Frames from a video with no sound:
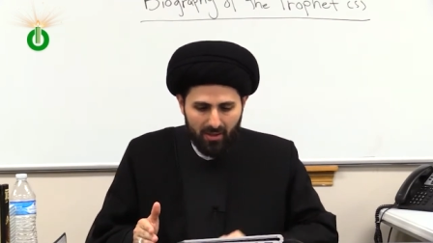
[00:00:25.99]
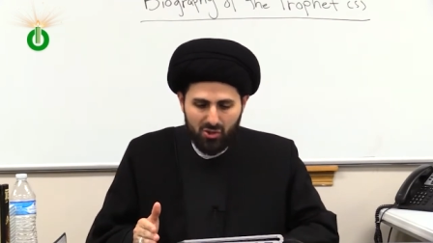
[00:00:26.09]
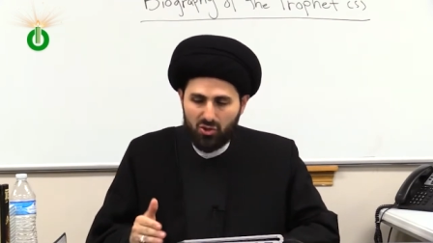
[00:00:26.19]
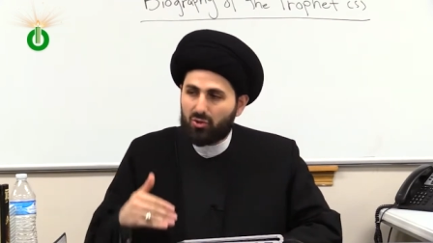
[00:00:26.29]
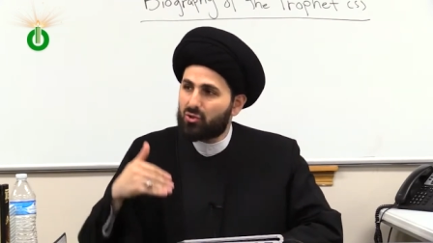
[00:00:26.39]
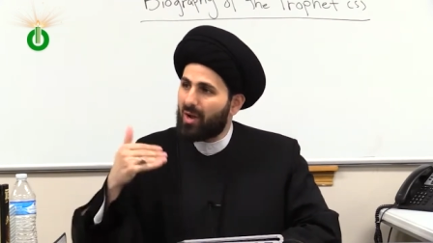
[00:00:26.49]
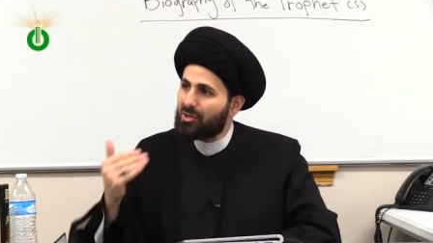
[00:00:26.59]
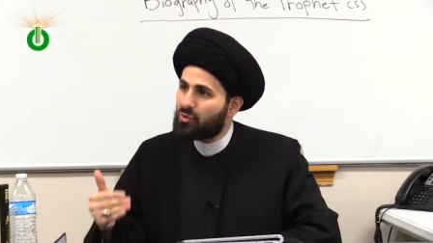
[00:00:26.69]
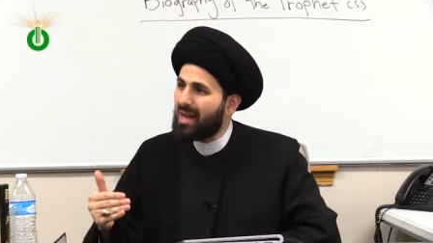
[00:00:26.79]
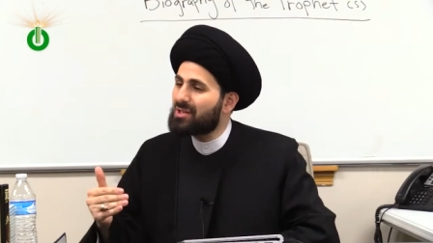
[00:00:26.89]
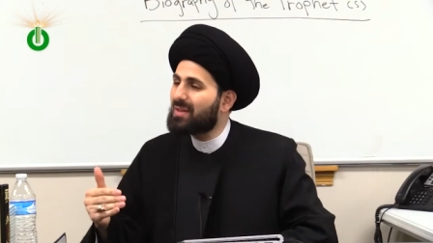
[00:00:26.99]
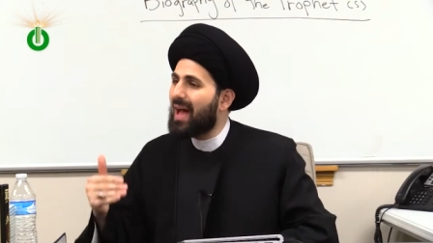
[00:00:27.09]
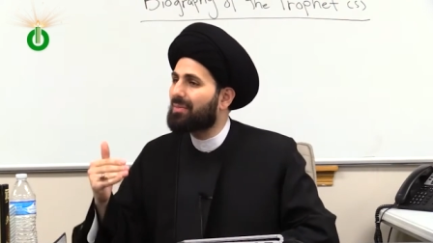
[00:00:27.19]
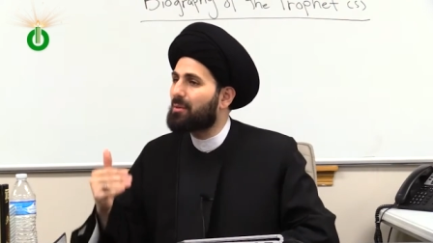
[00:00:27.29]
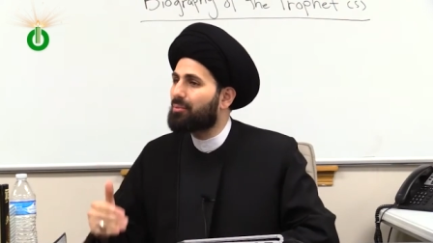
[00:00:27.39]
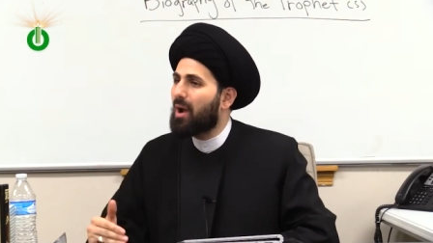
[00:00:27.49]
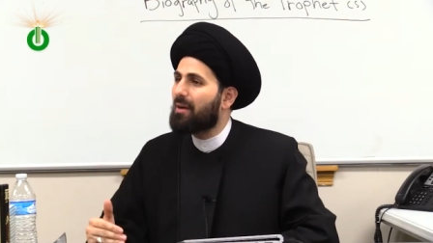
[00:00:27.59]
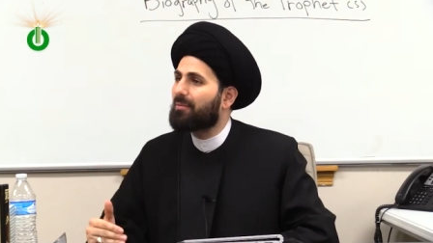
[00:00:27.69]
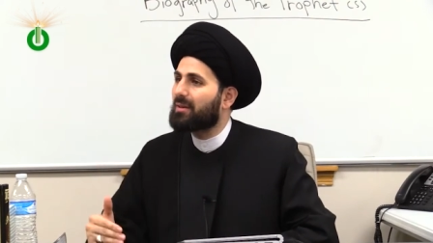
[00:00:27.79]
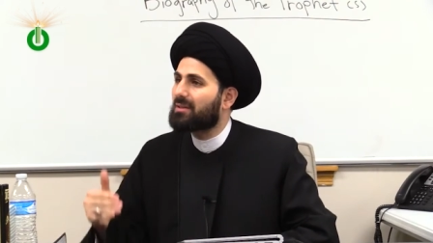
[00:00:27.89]
So, to address that, the
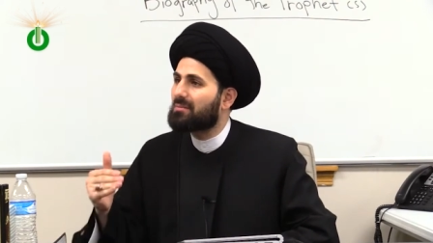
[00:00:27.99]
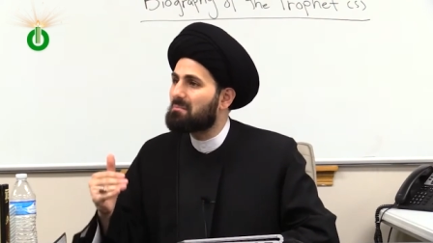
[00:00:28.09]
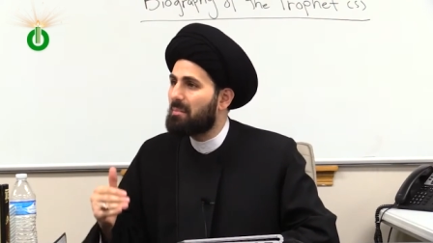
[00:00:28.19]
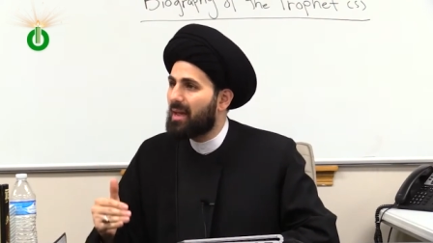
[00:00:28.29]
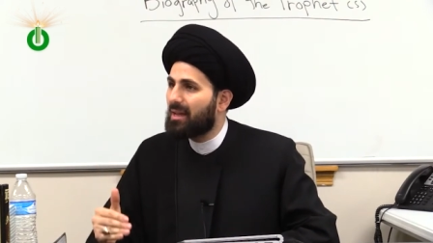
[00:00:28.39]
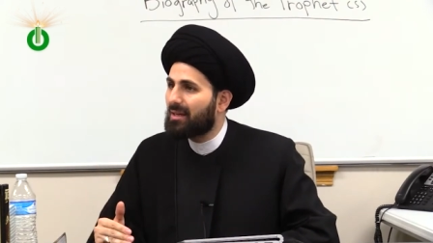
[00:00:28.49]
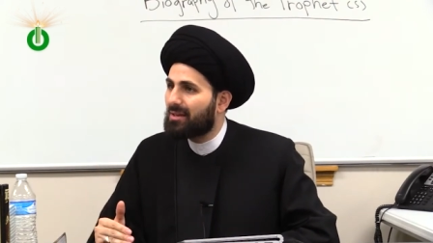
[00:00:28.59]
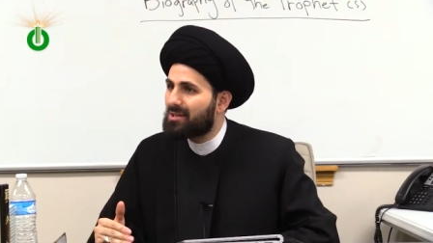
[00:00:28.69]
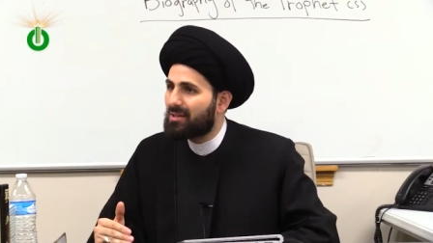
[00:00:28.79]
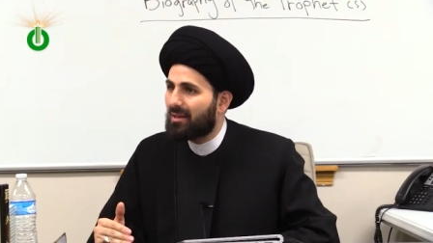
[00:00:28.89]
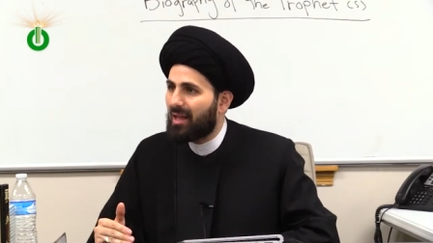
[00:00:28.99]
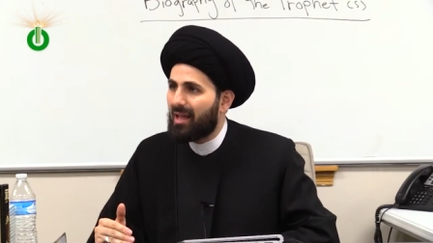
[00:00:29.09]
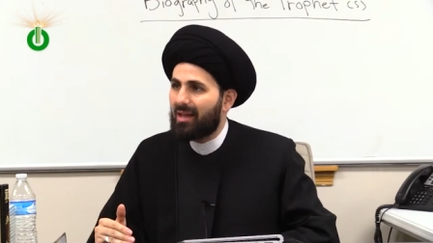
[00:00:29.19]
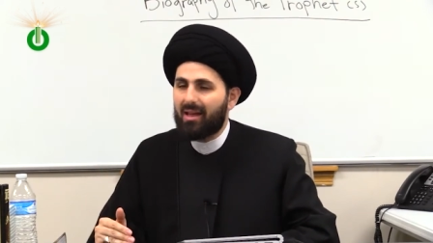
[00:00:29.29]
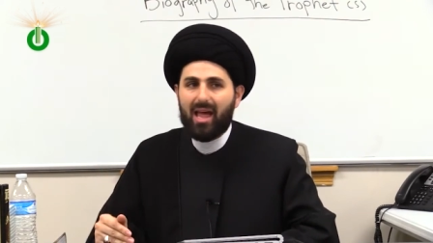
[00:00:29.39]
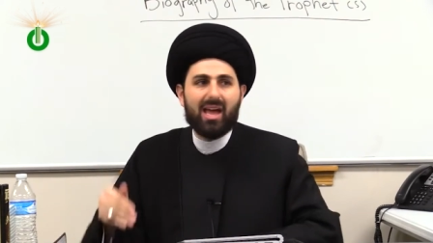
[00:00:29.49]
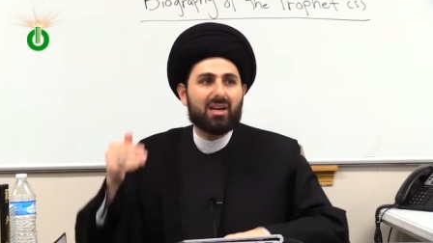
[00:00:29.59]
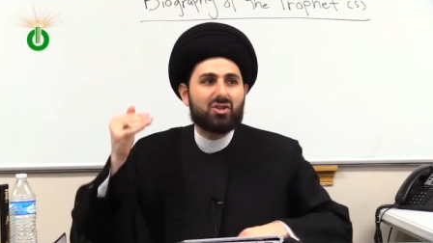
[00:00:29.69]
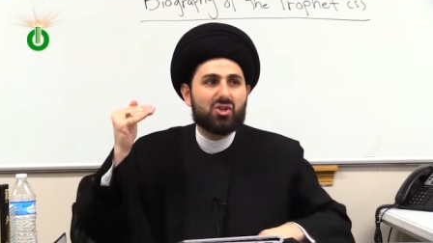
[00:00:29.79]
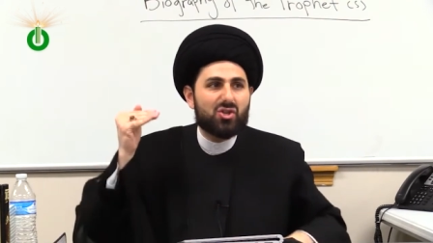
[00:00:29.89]
Prophet makes a
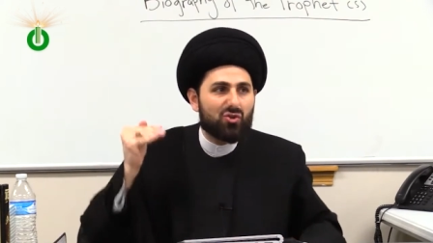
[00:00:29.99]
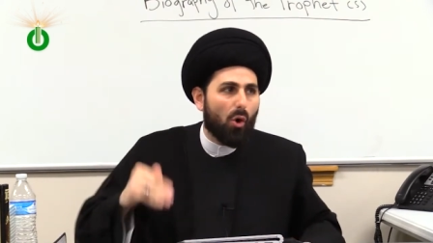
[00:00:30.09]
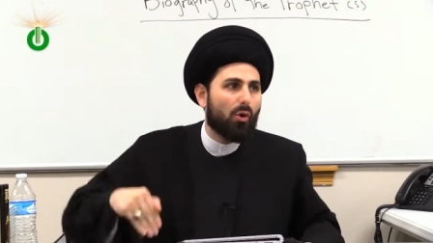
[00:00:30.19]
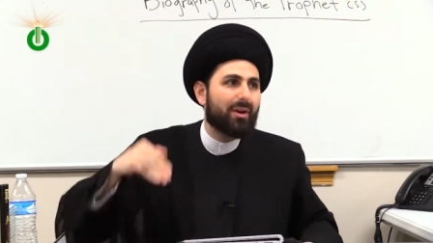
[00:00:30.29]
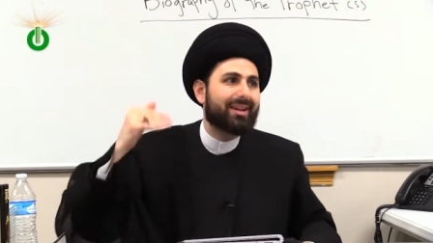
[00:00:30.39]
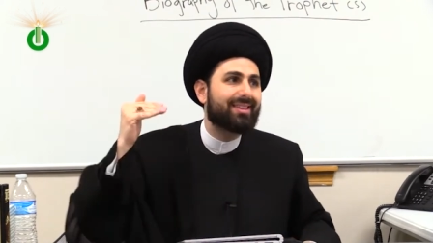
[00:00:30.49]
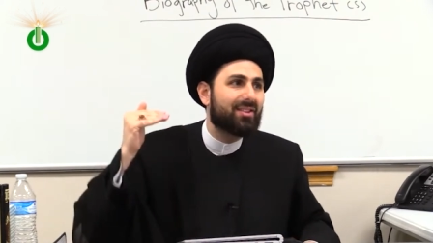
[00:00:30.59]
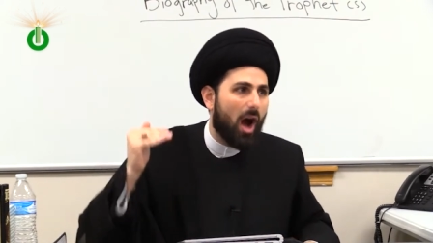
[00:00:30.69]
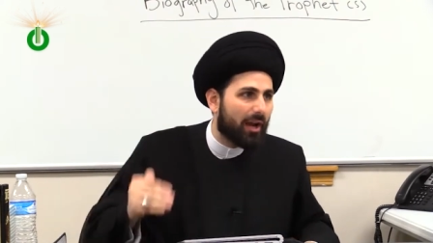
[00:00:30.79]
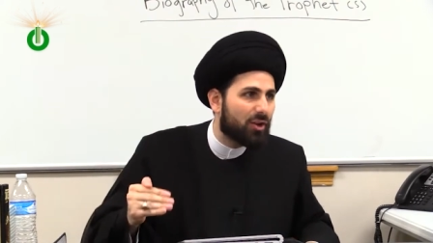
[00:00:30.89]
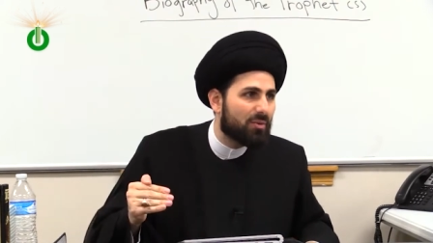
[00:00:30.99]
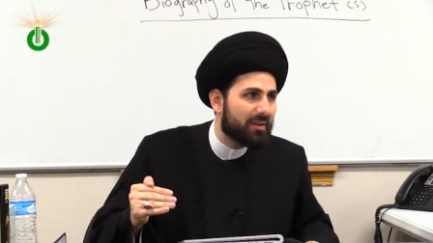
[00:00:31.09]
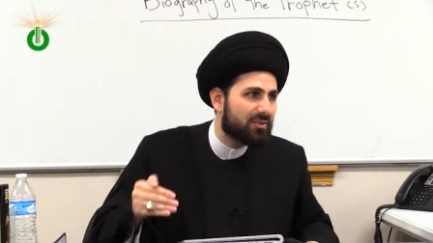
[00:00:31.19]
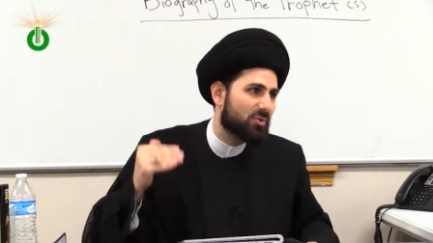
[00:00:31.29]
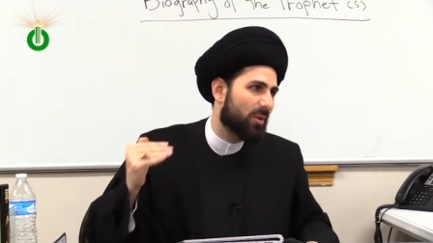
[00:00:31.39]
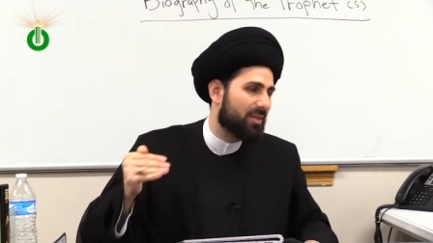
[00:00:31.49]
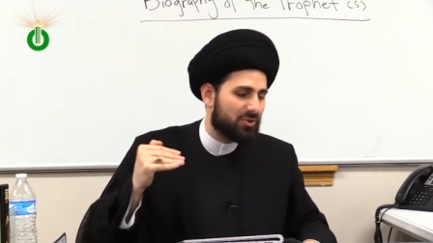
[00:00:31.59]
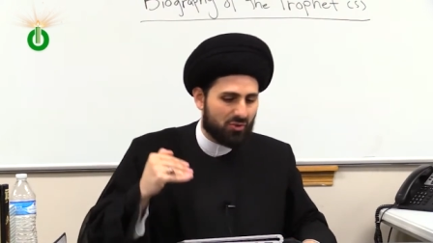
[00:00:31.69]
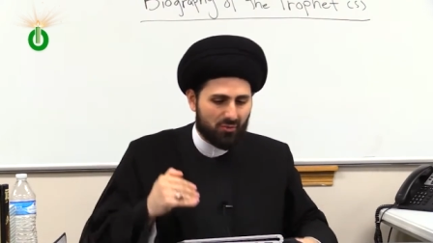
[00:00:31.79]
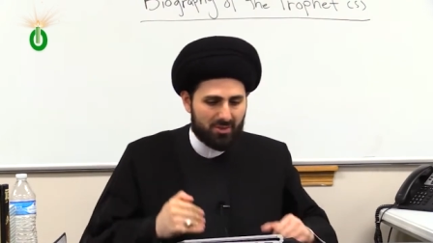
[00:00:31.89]
historic document with the
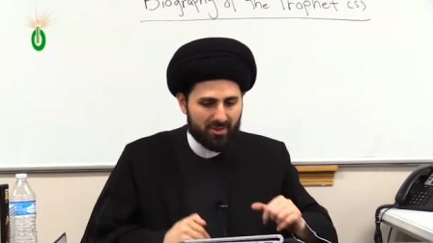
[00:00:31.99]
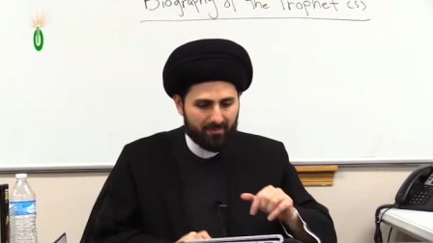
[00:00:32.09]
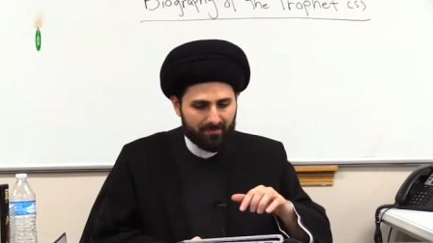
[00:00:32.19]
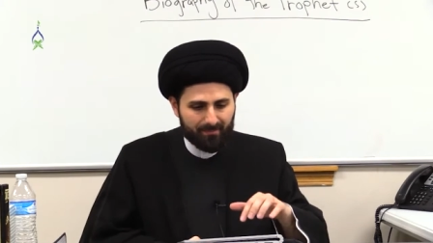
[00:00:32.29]
Jews.